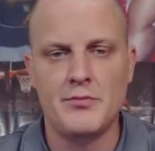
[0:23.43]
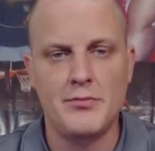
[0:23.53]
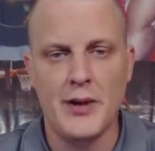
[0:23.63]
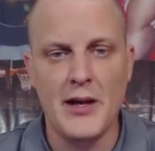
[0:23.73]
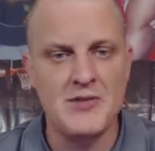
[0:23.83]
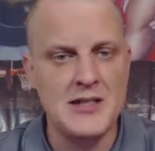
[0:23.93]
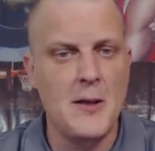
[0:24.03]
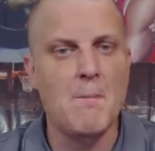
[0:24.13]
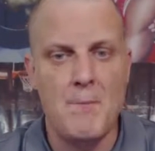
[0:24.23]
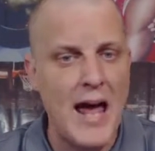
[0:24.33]
But I was in a
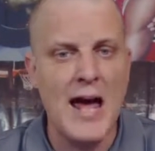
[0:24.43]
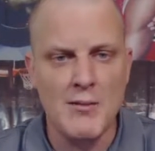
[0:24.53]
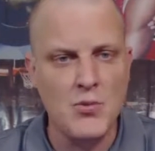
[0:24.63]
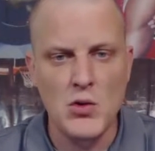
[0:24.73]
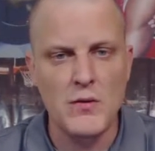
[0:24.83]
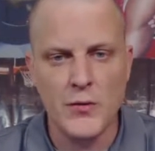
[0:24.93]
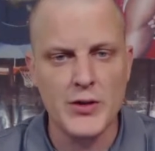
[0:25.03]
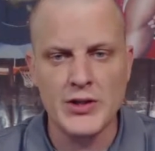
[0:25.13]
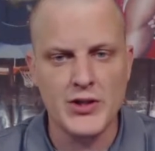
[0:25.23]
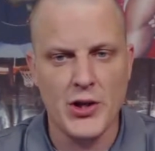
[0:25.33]
bad mood for
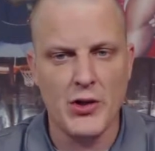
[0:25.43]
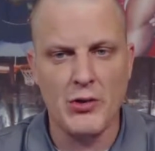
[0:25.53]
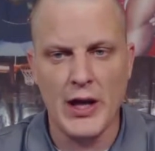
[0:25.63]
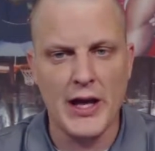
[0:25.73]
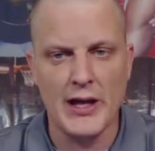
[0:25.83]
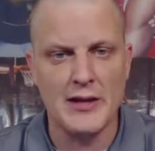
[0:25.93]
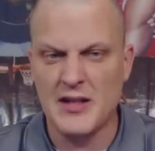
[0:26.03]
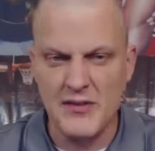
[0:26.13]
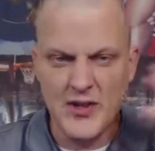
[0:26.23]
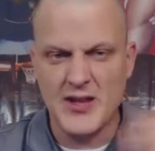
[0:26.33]
this show, and
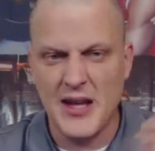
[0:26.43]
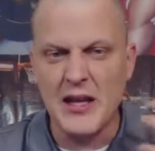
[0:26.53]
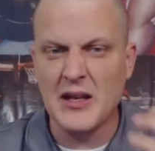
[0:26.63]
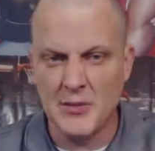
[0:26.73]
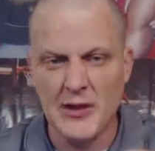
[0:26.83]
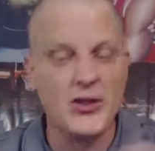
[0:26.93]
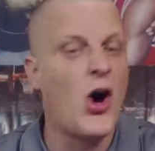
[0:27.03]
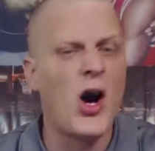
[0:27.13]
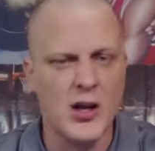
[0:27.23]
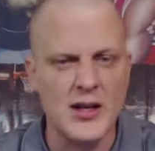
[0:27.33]
even thinking about
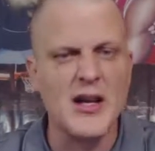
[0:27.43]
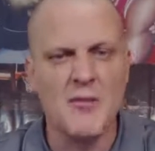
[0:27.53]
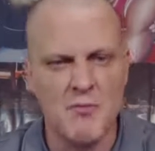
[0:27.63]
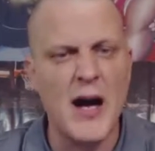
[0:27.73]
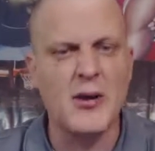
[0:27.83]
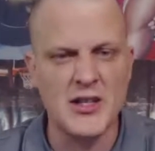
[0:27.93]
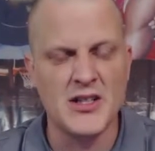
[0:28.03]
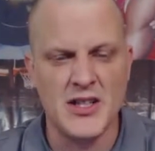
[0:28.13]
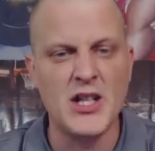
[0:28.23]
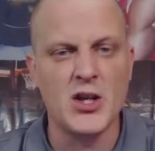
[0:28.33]
talking about
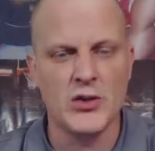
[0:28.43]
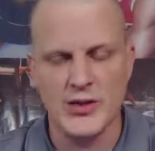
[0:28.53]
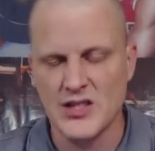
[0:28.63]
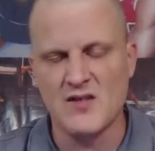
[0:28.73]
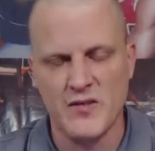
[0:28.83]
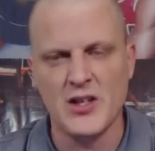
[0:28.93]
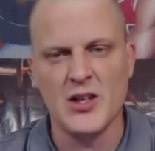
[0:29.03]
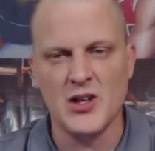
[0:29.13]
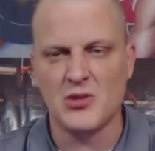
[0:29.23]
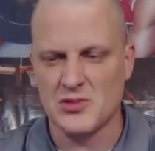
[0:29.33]
it here in this
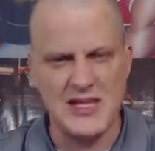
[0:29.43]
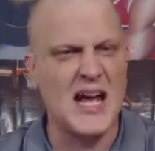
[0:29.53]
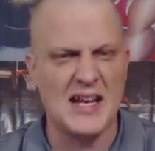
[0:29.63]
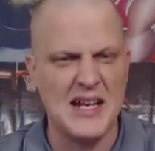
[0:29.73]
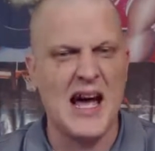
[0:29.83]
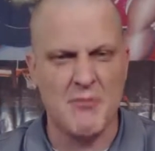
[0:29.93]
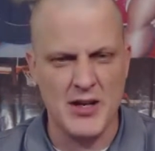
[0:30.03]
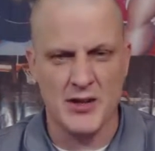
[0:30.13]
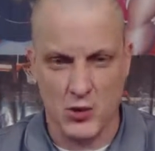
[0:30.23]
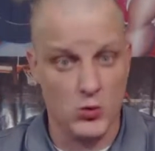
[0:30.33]
video has kind of got me
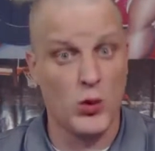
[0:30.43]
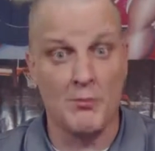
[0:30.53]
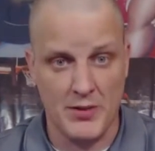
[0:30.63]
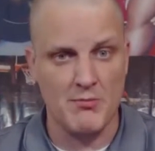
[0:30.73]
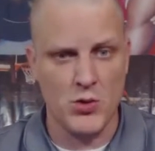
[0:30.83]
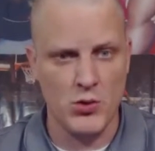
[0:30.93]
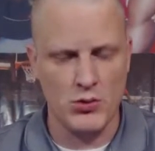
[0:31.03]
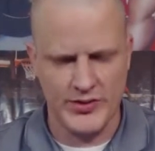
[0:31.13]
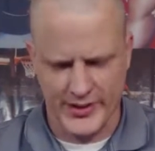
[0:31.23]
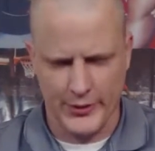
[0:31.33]
in a grumpy
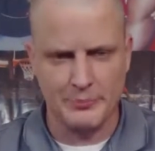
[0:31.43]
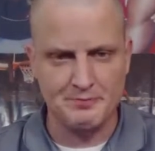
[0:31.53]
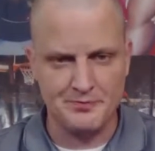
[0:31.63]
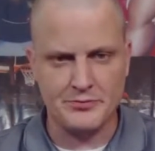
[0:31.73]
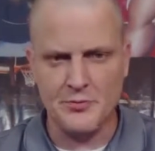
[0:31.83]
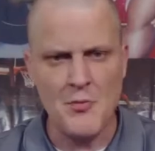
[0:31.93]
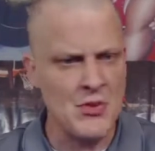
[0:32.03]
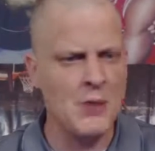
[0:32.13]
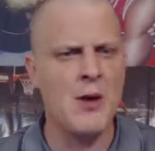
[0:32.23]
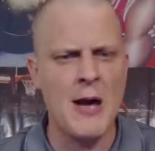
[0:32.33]
mood. So
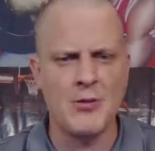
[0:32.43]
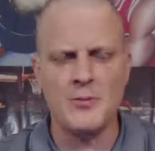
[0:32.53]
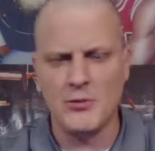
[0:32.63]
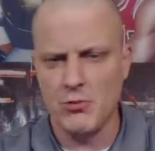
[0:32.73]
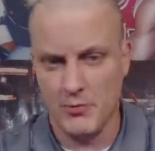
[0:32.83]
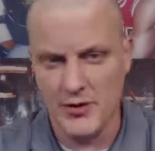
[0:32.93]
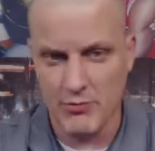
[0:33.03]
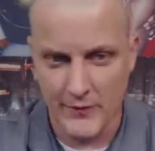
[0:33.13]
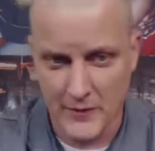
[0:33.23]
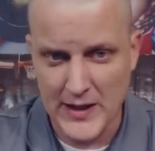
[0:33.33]
it probably will be
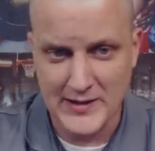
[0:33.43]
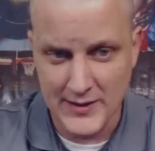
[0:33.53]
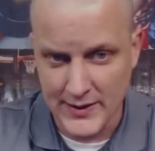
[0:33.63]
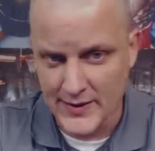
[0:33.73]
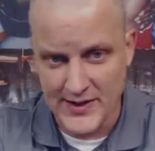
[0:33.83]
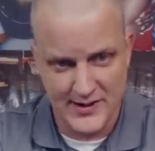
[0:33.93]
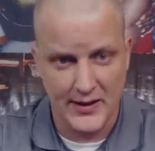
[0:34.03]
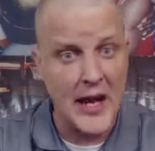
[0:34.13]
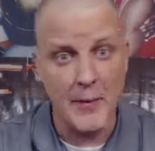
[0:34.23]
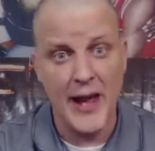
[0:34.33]
reflected in this
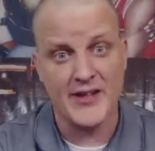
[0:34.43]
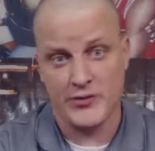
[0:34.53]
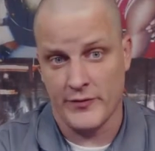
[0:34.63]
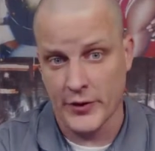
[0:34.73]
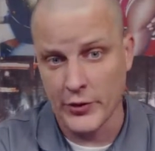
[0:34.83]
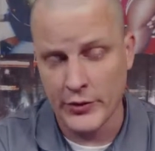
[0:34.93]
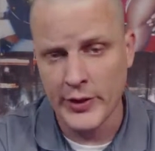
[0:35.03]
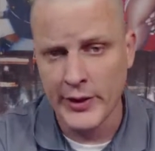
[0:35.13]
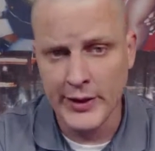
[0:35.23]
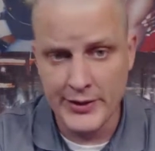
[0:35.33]
lame-ass review
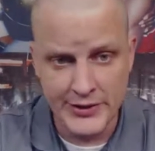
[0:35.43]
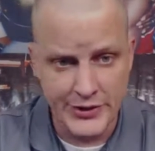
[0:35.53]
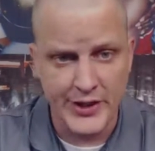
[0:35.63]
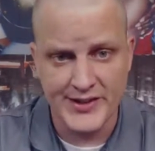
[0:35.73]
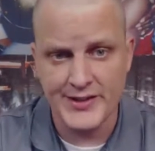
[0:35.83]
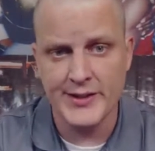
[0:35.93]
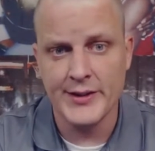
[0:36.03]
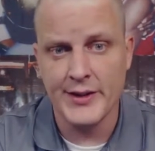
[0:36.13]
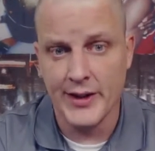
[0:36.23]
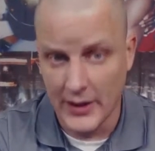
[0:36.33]
just
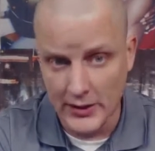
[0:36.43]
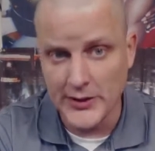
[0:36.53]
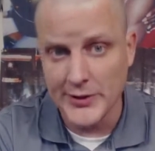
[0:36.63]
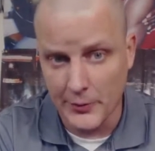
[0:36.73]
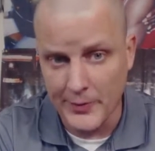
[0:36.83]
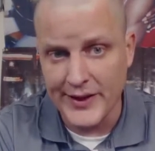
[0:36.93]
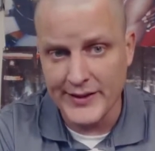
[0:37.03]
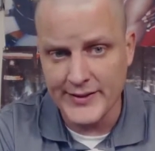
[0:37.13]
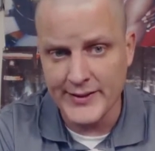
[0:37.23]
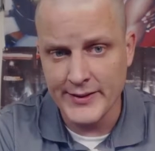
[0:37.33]
a little
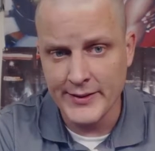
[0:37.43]
bit.